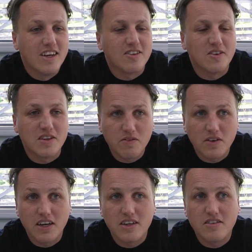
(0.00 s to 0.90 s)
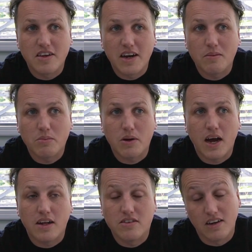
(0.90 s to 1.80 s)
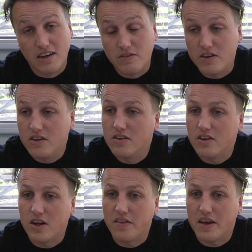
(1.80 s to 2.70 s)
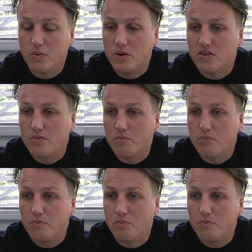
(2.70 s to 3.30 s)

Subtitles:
So definitely set up to live in, that would,